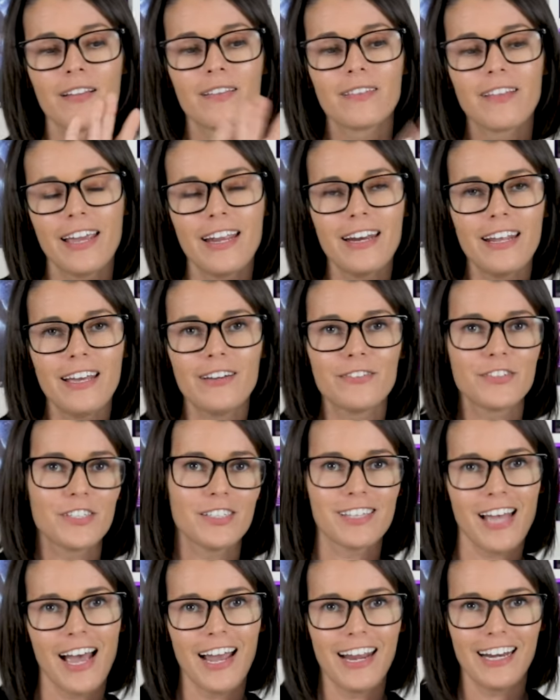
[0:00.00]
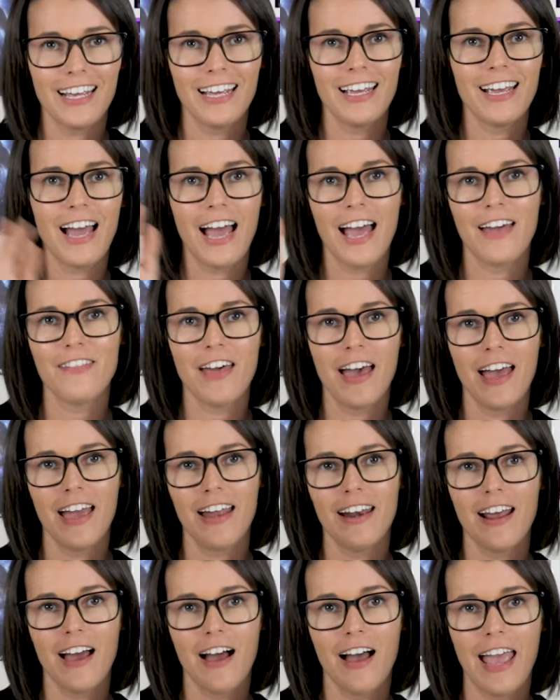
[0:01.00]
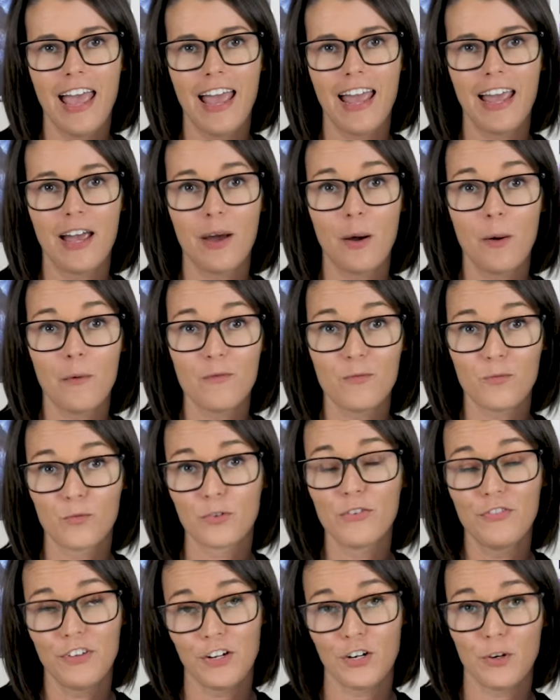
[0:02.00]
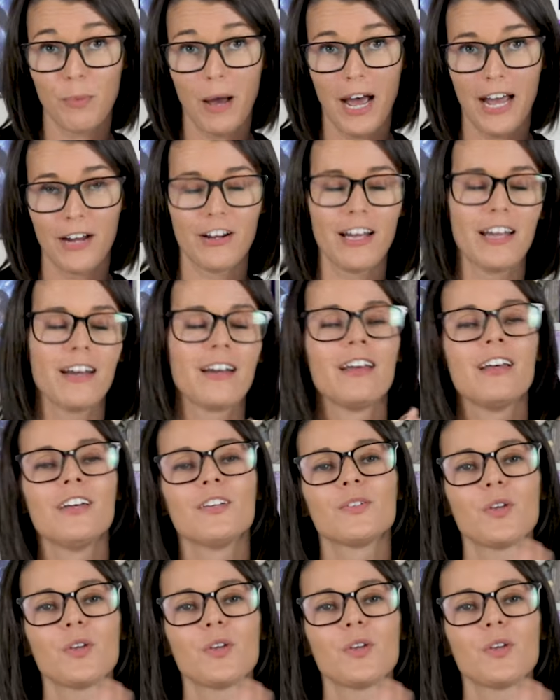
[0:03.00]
lady of society and then a revered pirate.